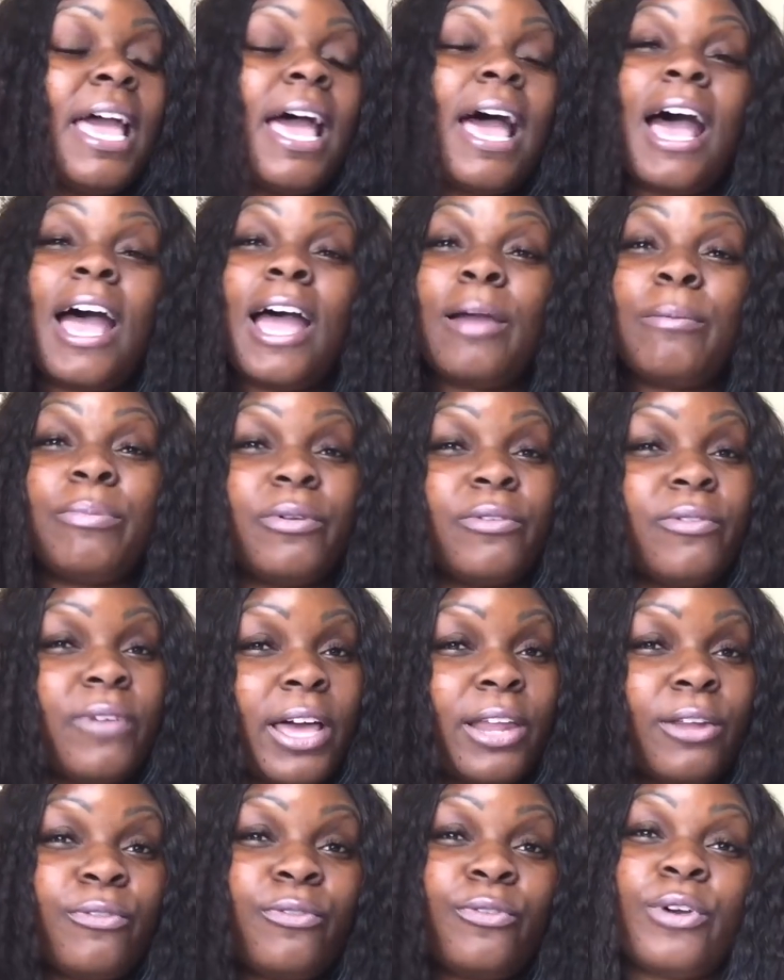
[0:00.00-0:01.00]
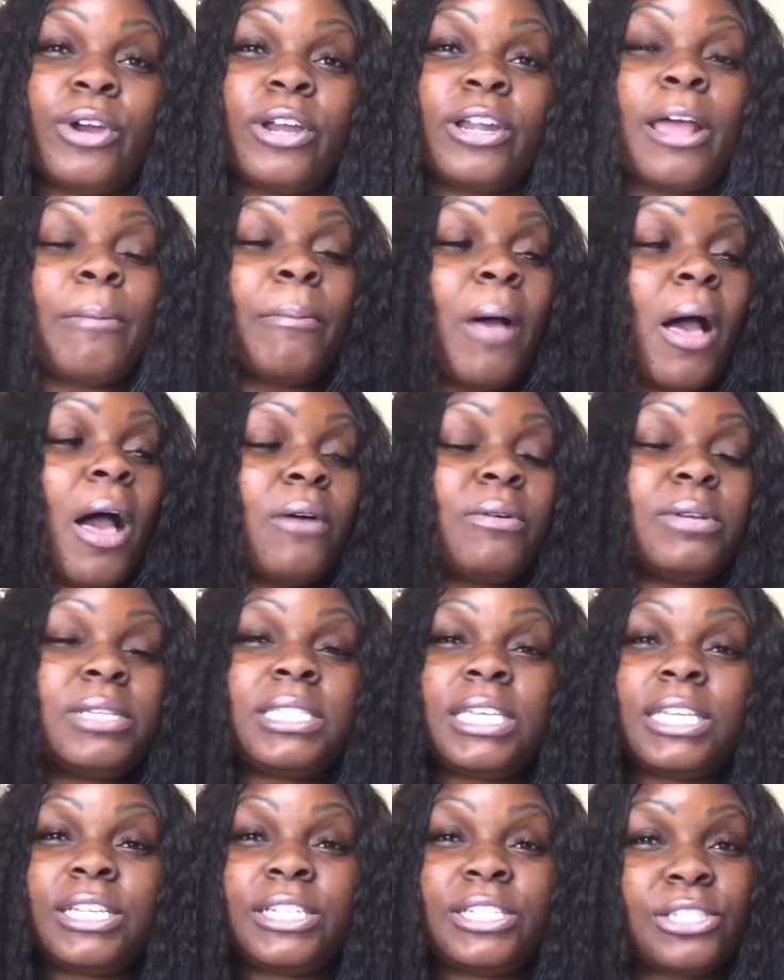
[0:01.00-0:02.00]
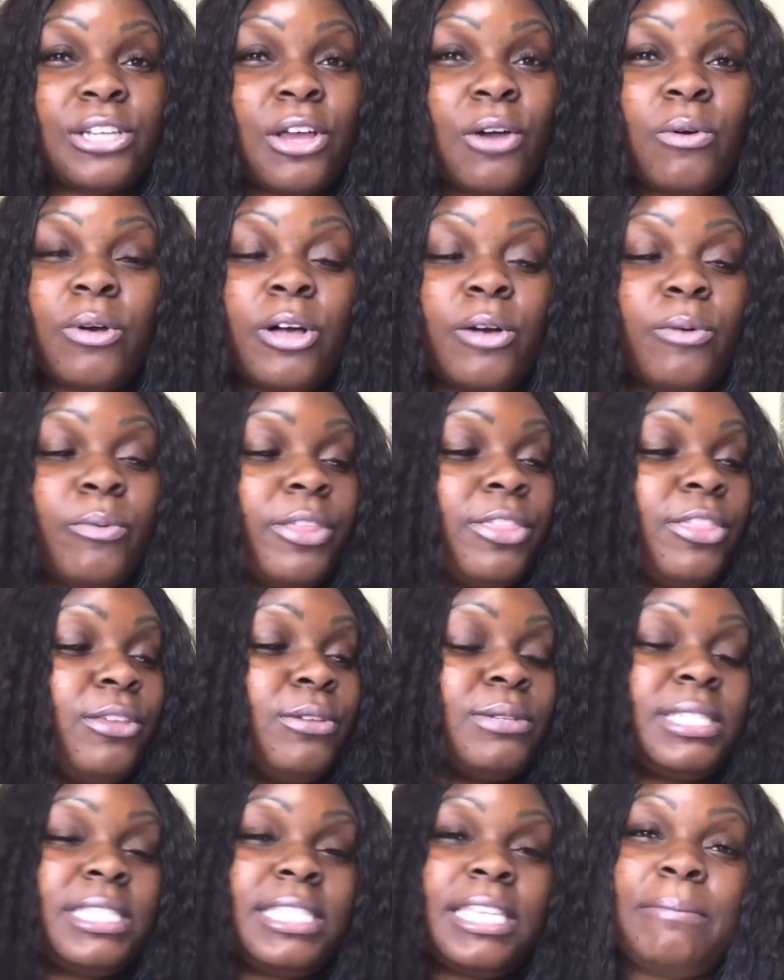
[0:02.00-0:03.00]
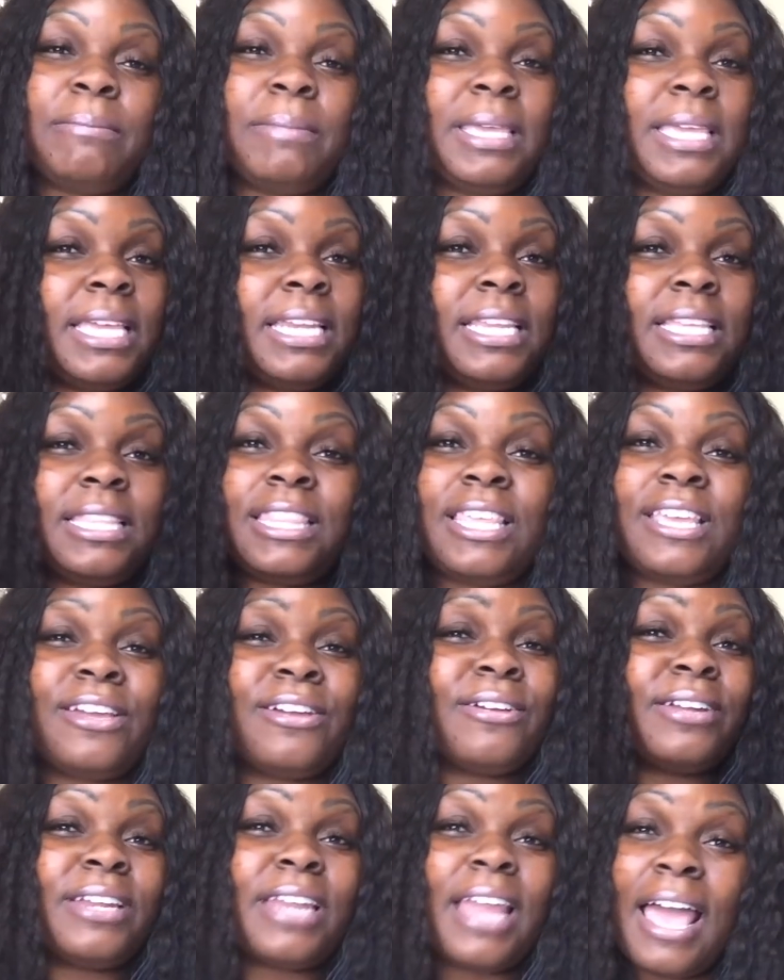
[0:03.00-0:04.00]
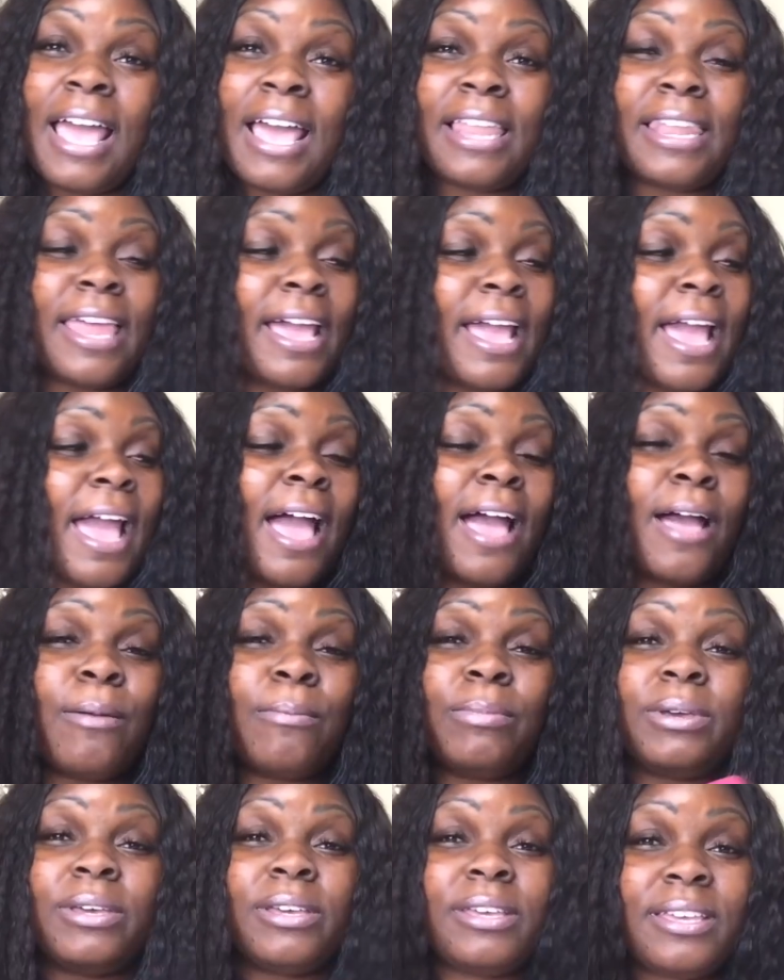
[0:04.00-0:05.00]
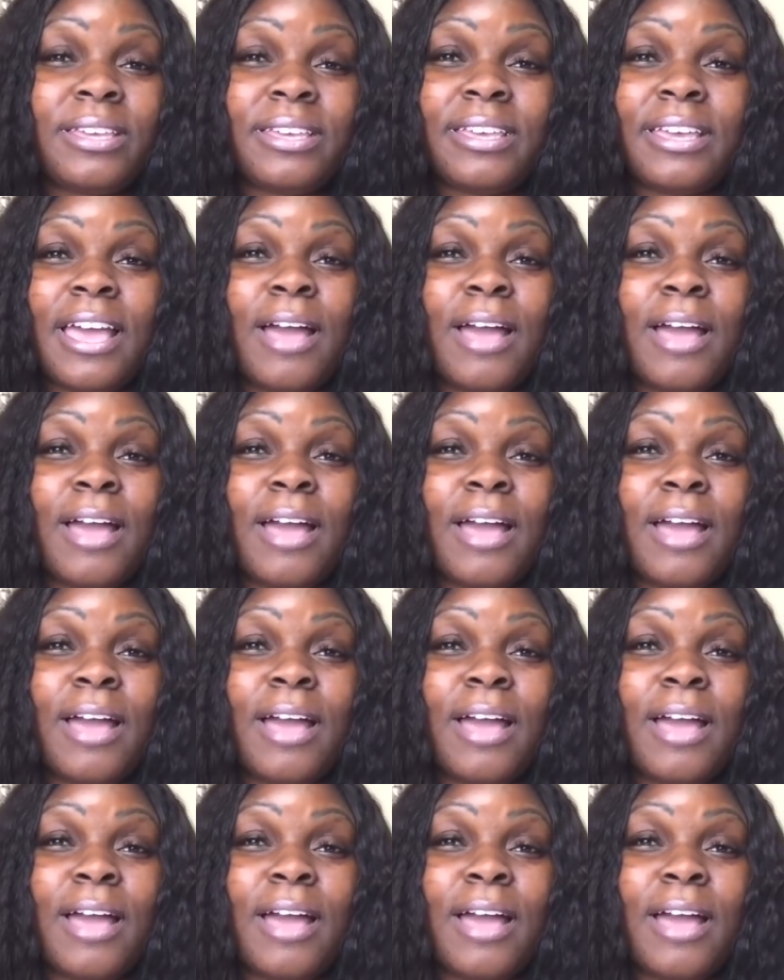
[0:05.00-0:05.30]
I'm provided for and I'm always going to show up whether you send me anything or not. Like I'm good.